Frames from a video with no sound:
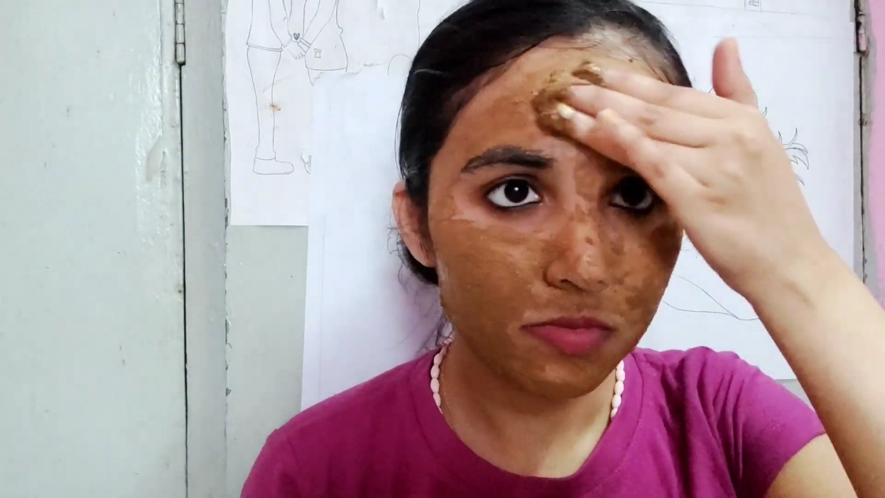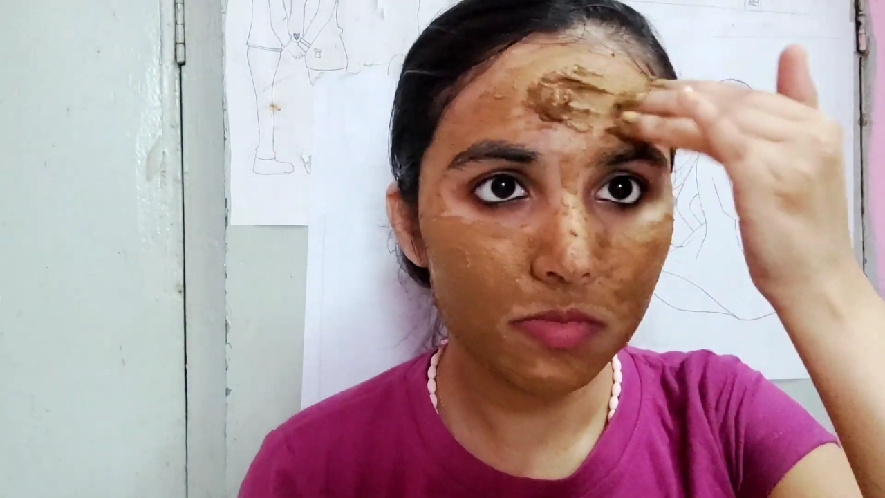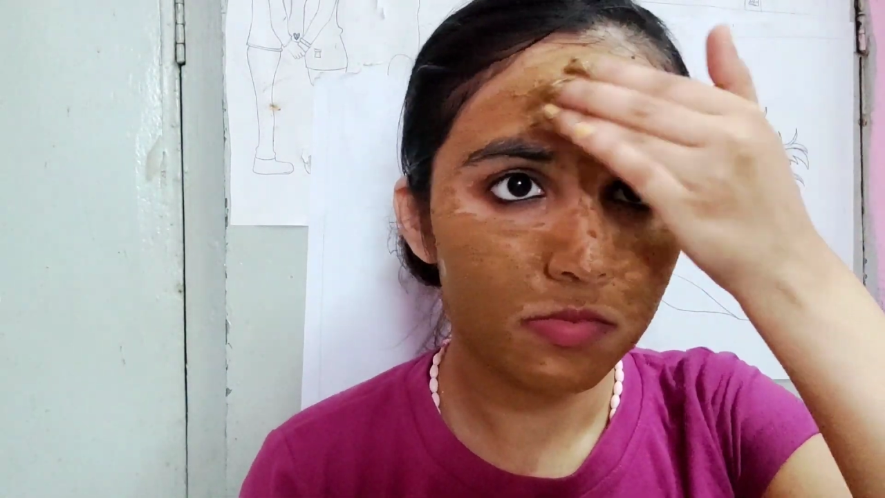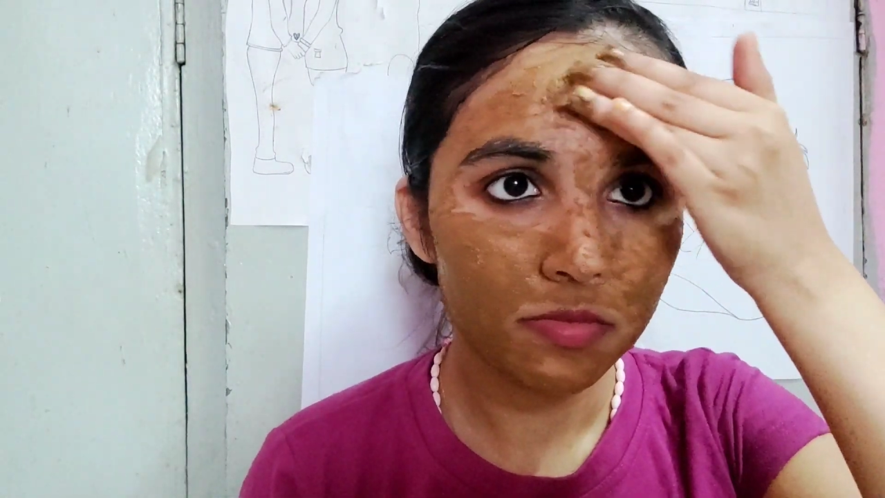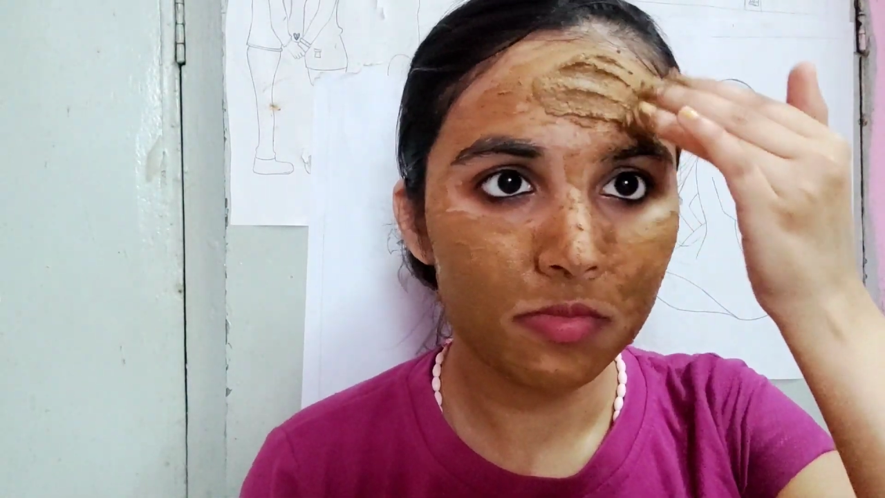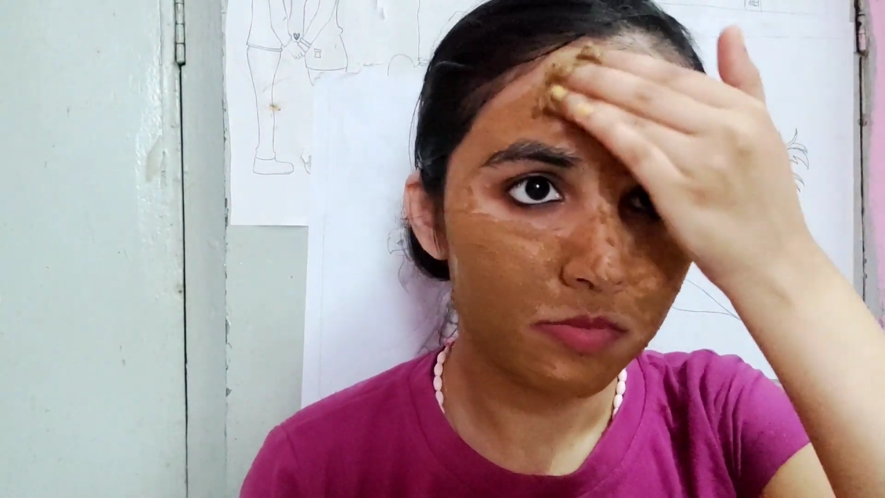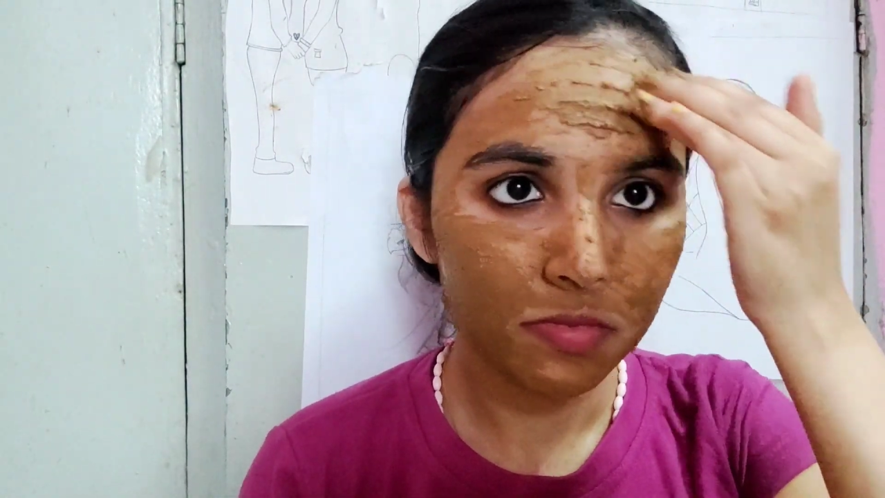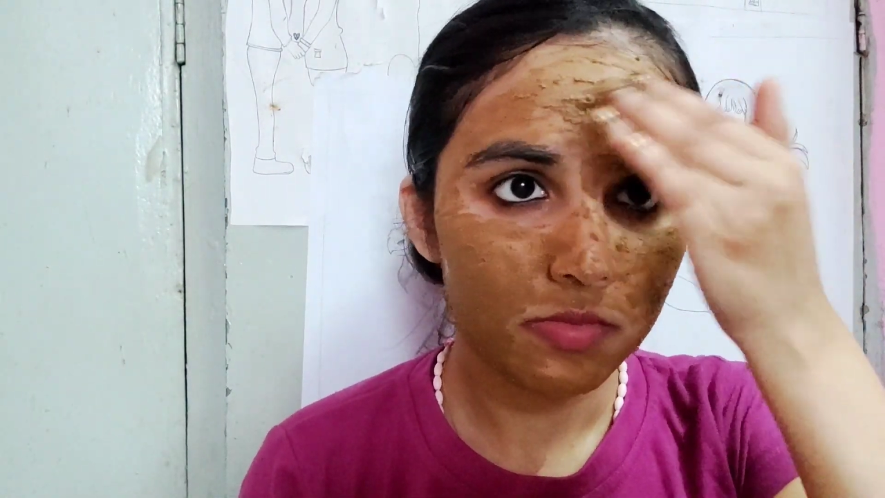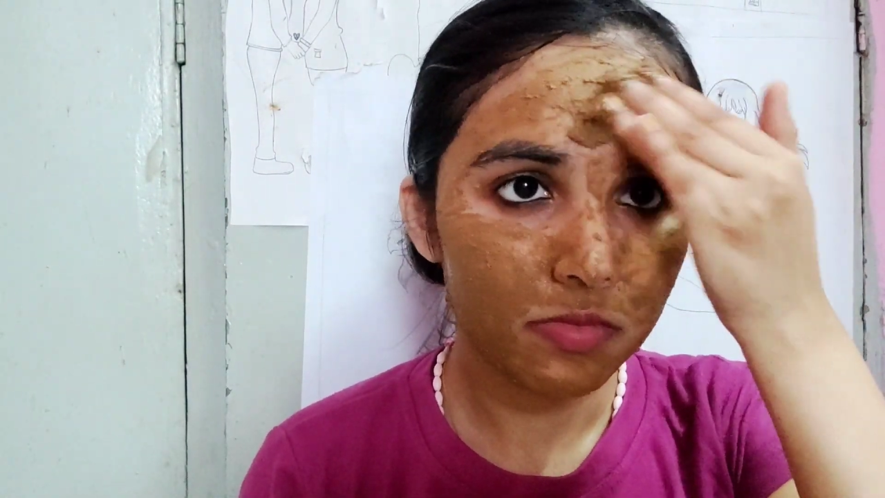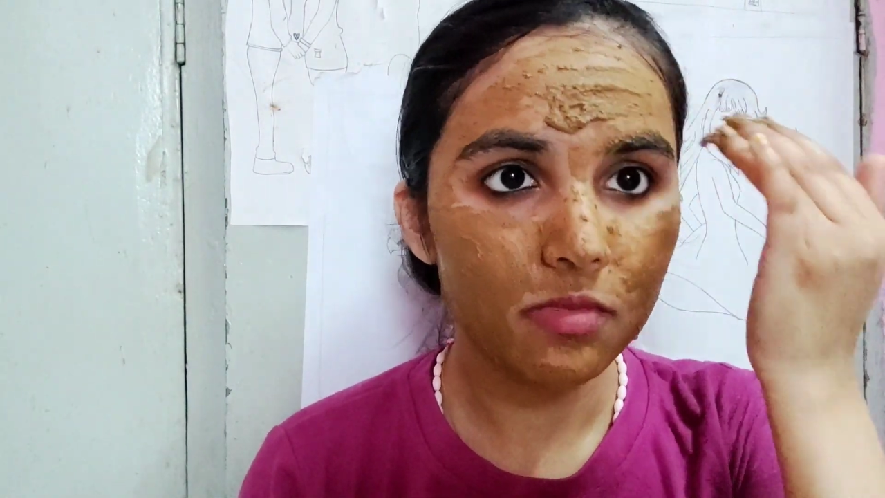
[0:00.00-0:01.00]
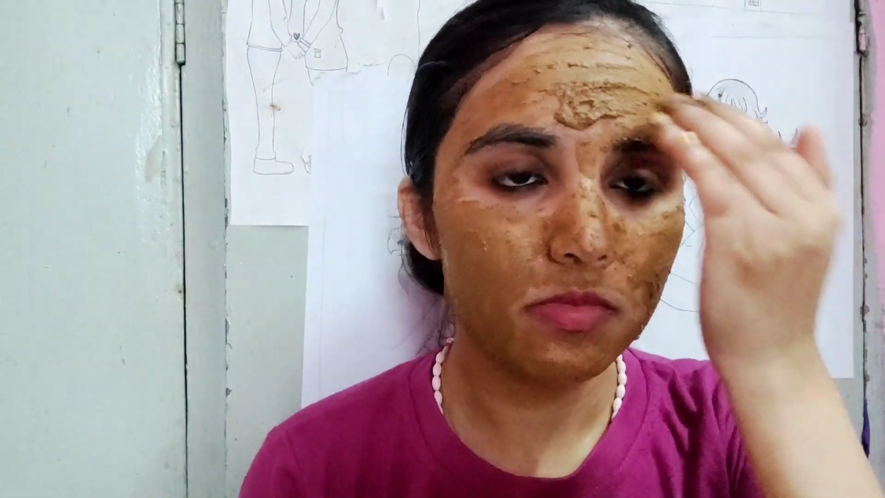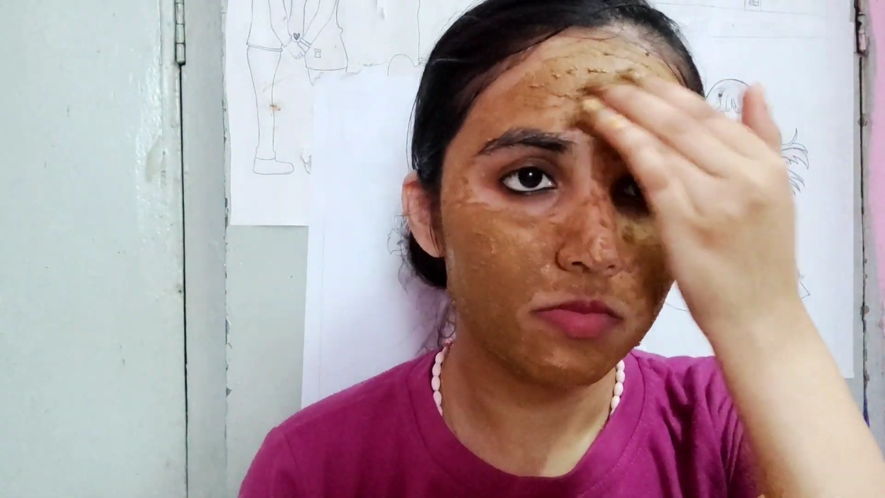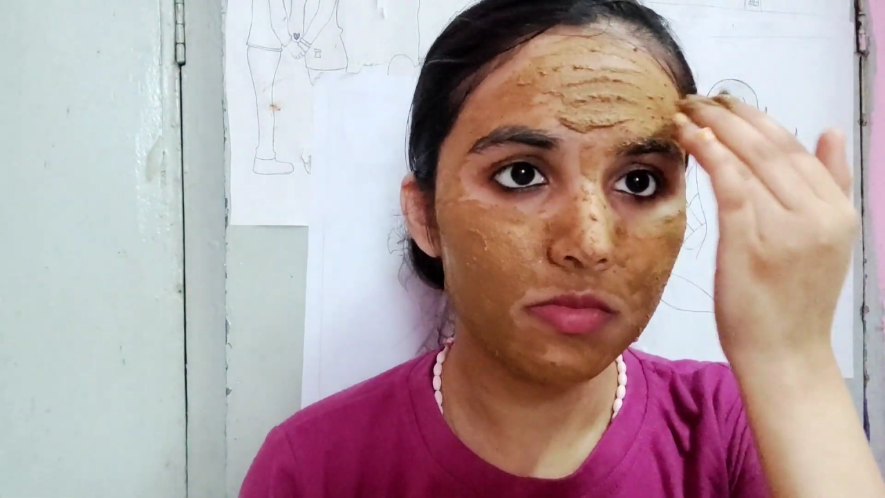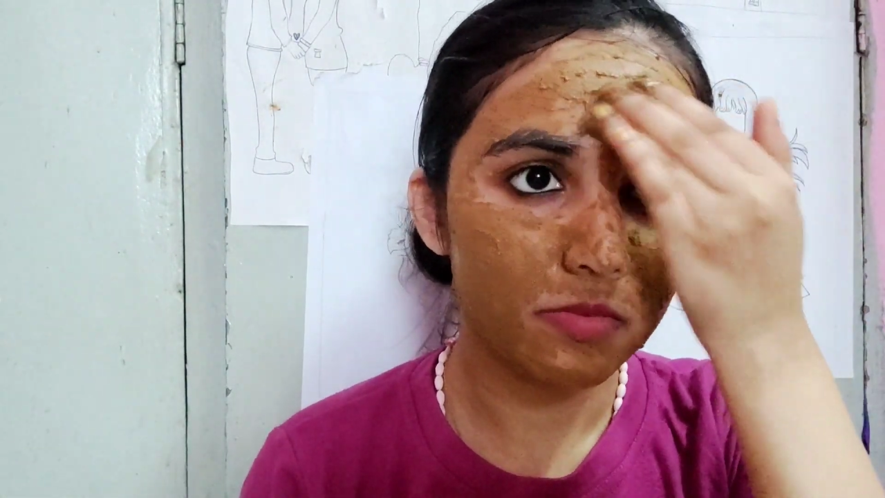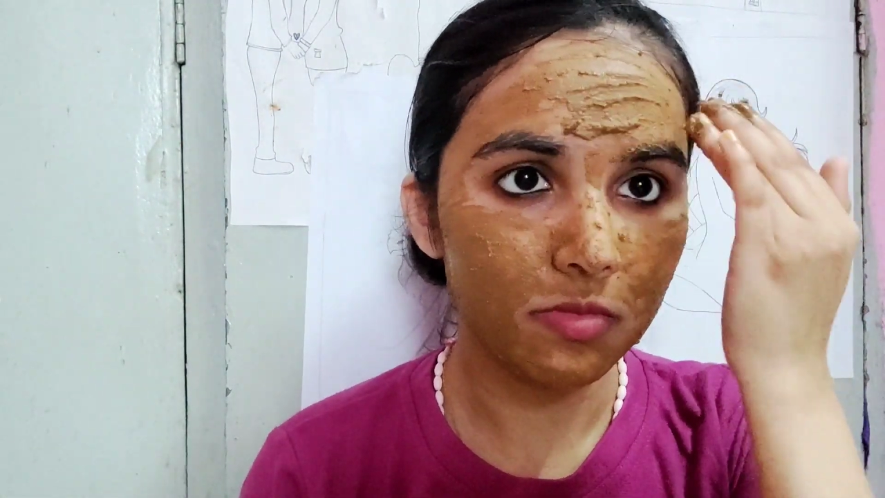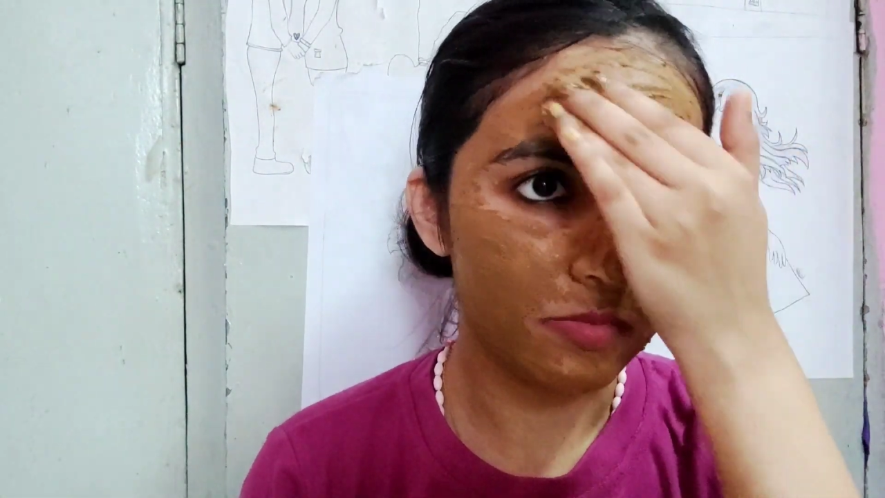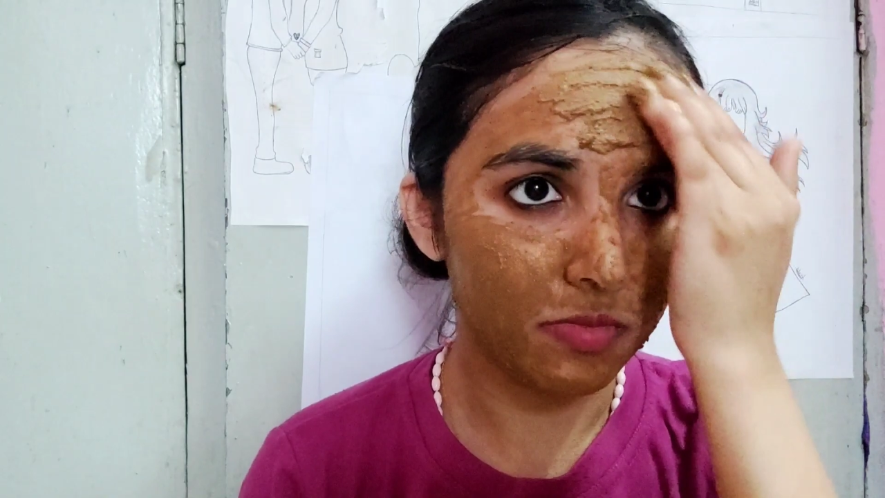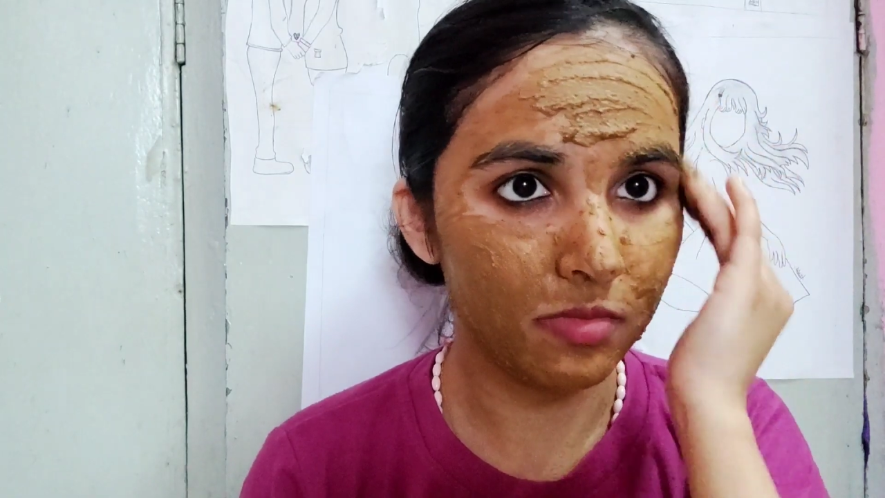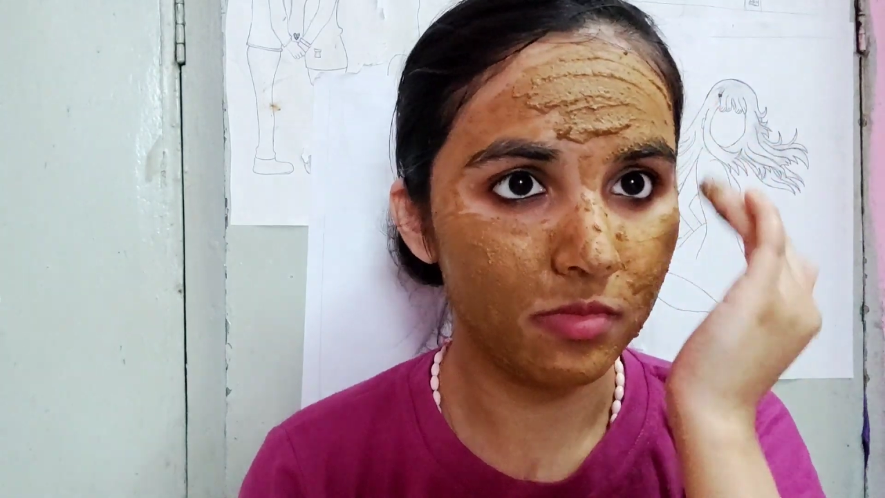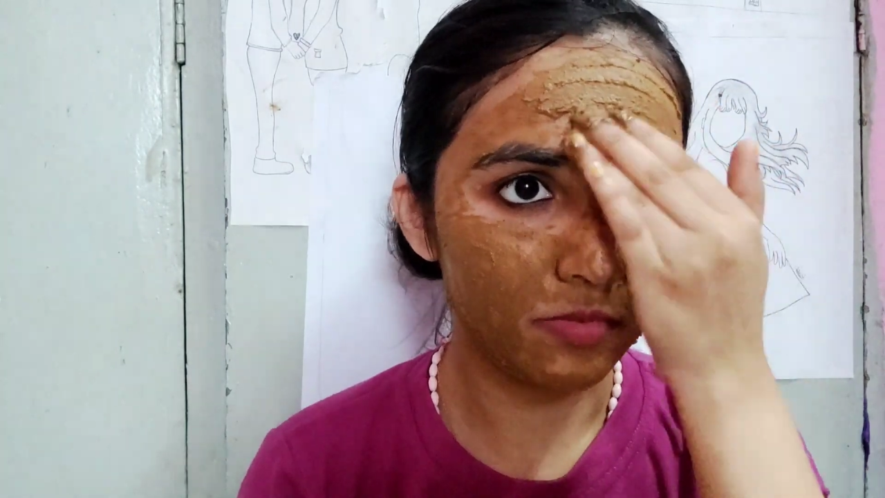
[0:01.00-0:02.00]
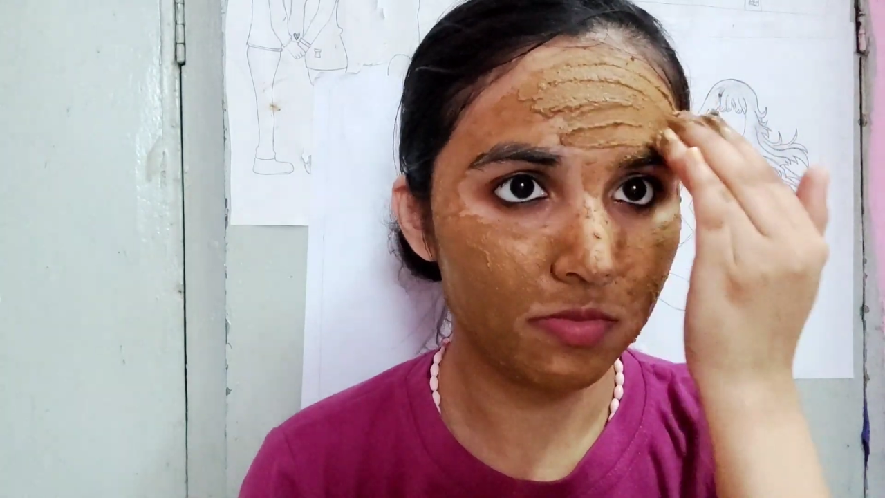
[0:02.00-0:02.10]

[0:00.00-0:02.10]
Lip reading: for 15 to 20 minutes.